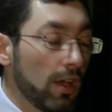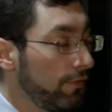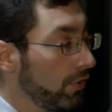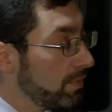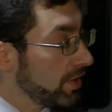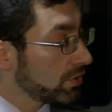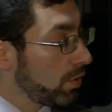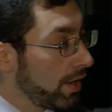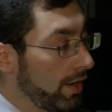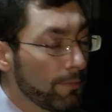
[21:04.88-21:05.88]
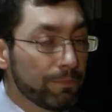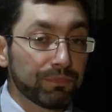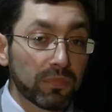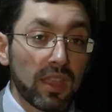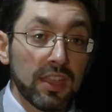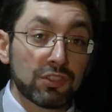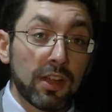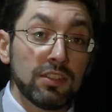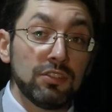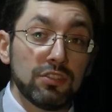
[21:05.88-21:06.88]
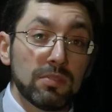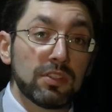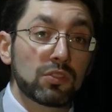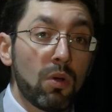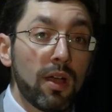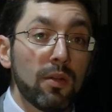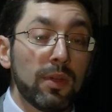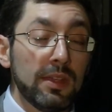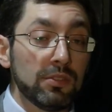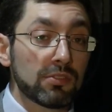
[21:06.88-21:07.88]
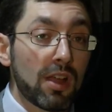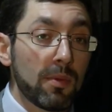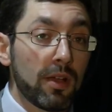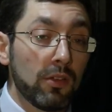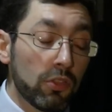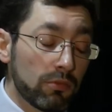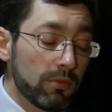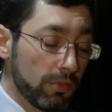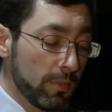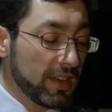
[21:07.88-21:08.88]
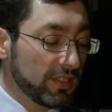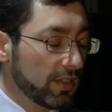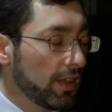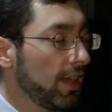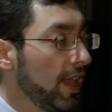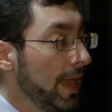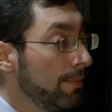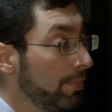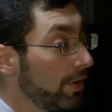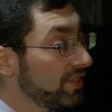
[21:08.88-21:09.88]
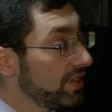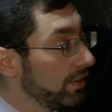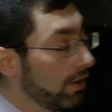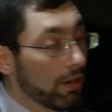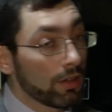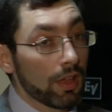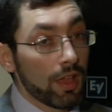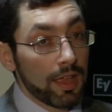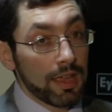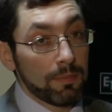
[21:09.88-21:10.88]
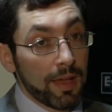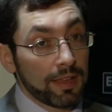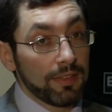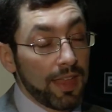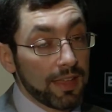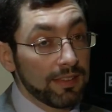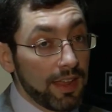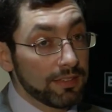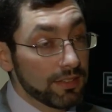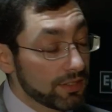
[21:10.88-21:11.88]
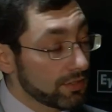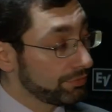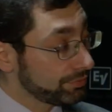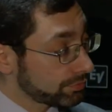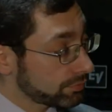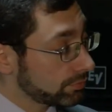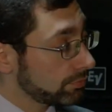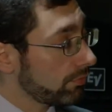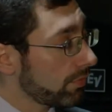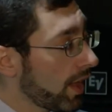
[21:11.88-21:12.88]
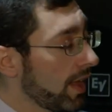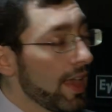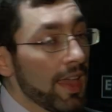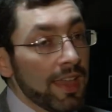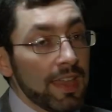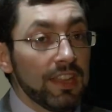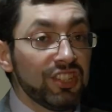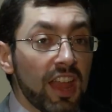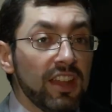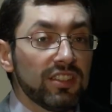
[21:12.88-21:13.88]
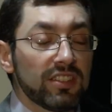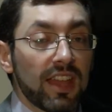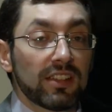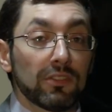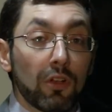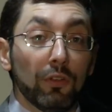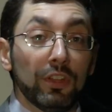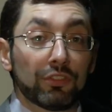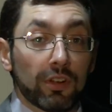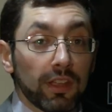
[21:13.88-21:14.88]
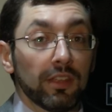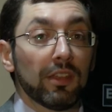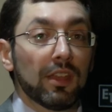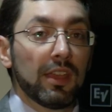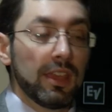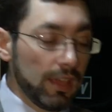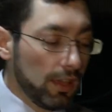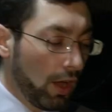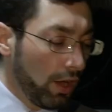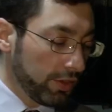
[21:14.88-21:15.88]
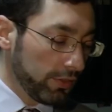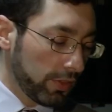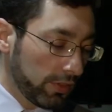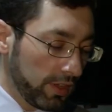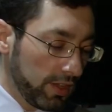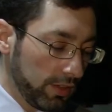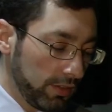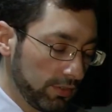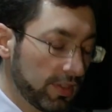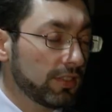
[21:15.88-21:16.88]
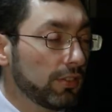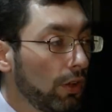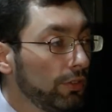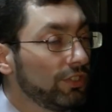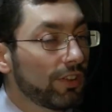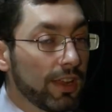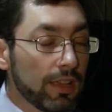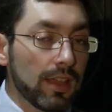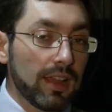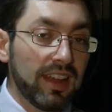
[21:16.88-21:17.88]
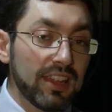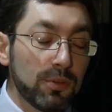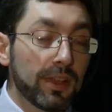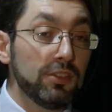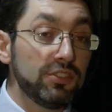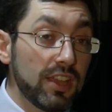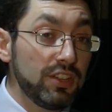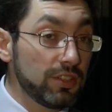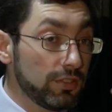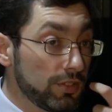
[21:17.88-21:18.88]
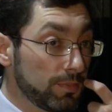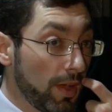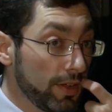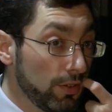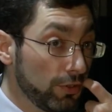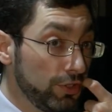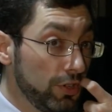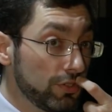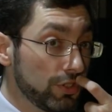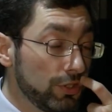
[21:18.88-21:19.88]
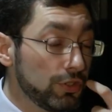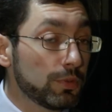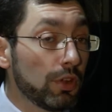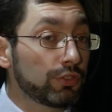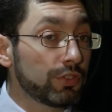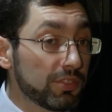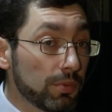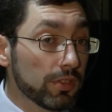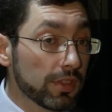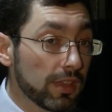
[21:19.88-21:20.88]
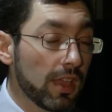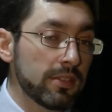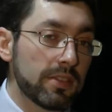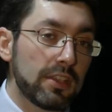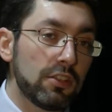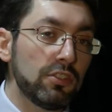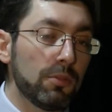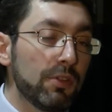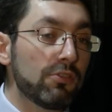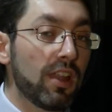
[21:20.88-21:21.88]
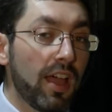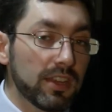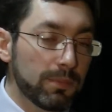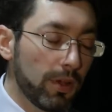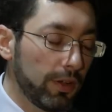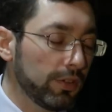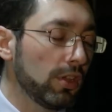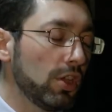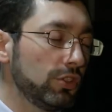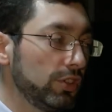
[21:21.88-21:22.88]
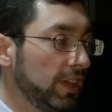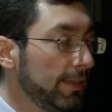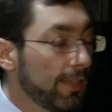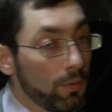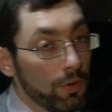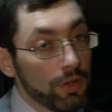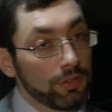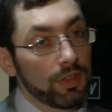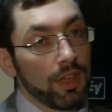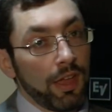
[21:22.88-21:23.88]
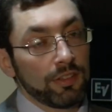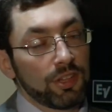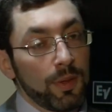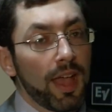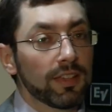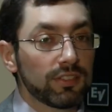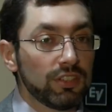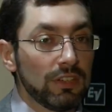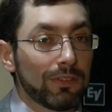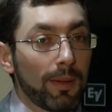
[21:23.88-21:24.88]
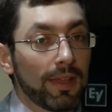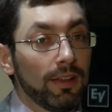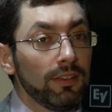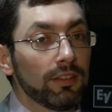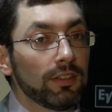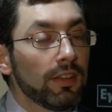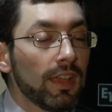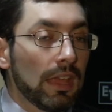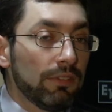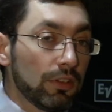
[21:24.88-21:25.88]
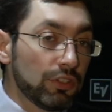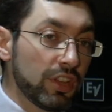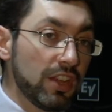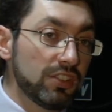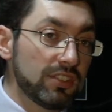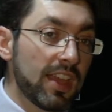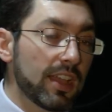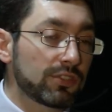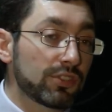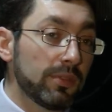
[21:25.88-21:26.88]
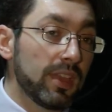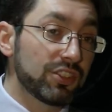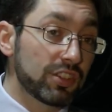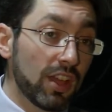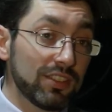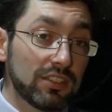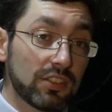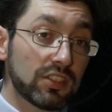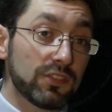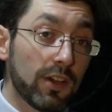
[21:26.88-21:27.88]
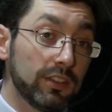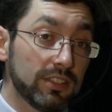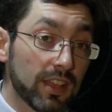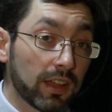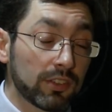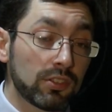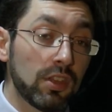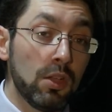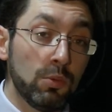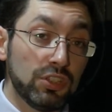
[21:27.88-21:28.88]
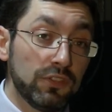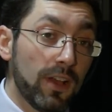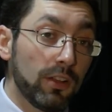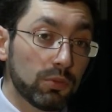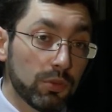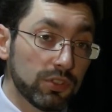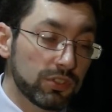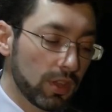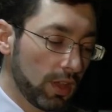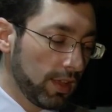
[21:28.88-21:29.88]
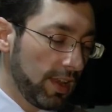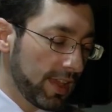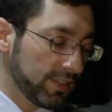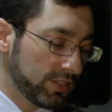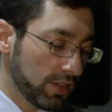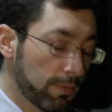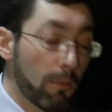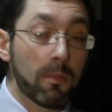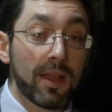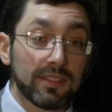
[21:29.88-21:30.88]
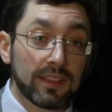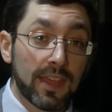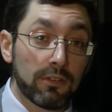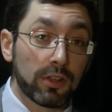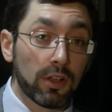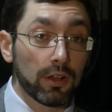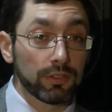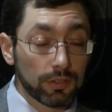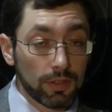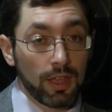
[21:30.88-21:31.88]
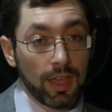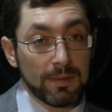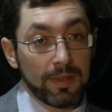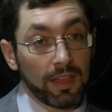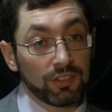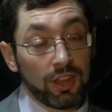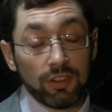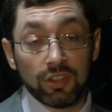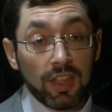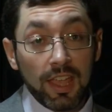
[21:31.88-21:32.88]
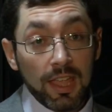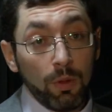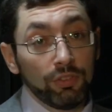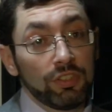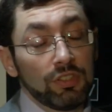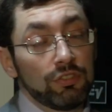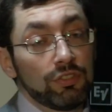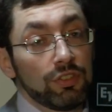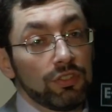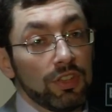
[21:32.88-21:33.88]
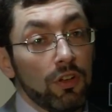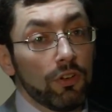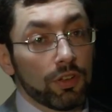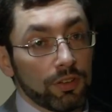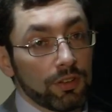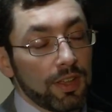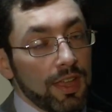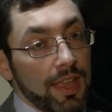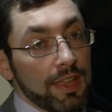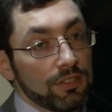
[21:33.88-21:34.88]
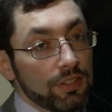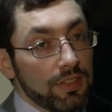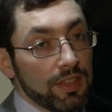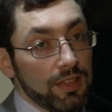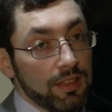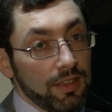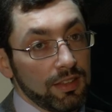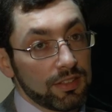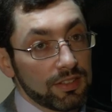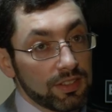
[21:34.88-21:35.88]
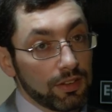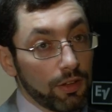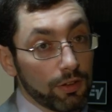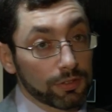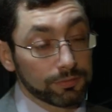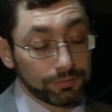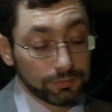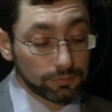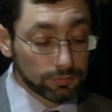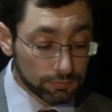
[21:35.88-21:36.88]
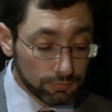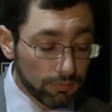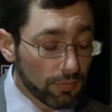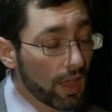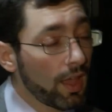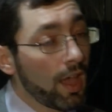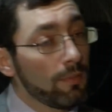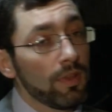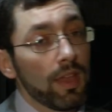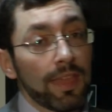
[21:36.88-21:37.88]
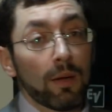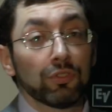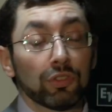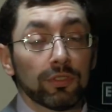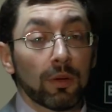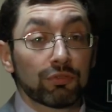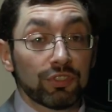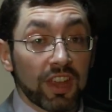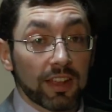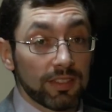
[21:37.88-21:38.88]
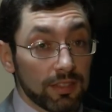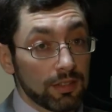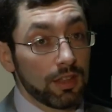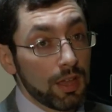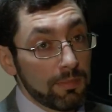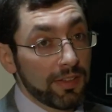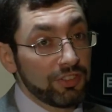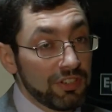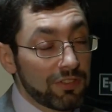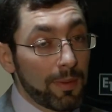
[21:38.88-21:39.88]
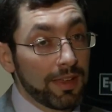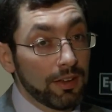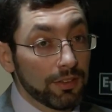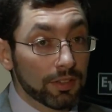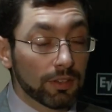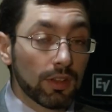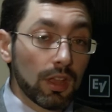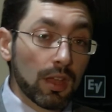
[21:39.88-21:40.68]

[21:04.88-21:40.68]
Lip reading: for the mixed choir. He tried to introduce the mixed choir when he was the rabbi or the minister in Borough Synagogue back in the 1880s. He changed the text of Kol Nidre. He argued that the text of Kol Nidre led to accusations by non-Jews that Jews were not trustworthy, that they could not be relied upon to keep their word. And so he asked the chief rabbi in London if he could change the text from the Ashkenazi to the Sephardi text, which he felt was less problematic in that regard. And he made that change. He wanted to introduce the organ into the synagogue. That was rejected by the chief rabbi in London.